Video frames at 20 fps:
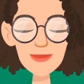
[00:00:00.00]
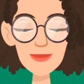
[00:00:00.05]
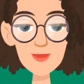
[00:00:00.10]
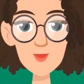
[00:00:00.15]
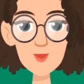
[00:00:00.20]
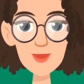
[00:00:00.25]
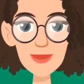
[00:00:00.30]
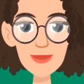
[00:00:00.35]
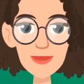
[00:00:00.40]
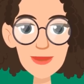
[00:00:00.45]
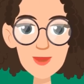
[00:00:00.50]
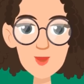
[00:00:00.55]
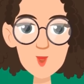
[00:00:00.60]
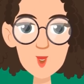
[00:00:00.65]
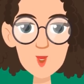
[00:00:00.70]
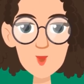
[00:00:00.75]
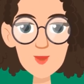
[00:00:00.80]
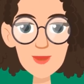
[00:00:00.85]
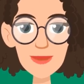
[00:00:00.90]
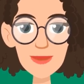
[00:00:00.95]
for a few
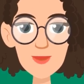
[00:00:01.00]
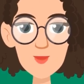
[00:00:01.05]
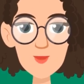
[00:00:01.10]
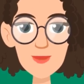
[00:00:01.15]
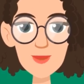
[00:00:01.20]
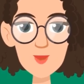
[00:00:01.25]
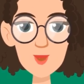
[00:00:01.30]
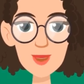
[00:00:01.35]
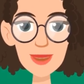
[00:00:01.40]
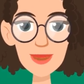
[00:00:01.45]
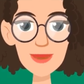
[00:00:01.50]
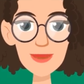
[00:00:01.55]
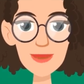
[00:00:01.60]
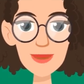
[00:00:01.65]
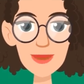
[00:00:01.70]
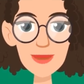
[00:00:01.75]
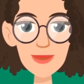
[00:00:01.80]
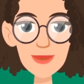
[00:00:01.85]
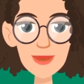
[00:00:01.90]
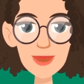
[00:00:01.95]
hours before airing
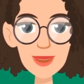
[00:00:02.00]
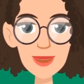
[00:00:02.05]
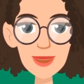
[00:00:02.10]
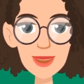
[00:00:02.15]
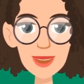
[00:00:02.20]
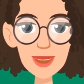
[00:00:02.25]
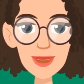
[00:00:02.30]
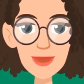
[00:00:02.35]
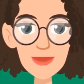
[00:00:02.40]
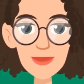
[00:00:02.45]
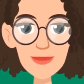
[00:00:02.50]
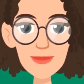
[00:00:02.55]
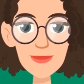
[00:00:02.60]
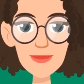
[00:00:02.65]
them out again.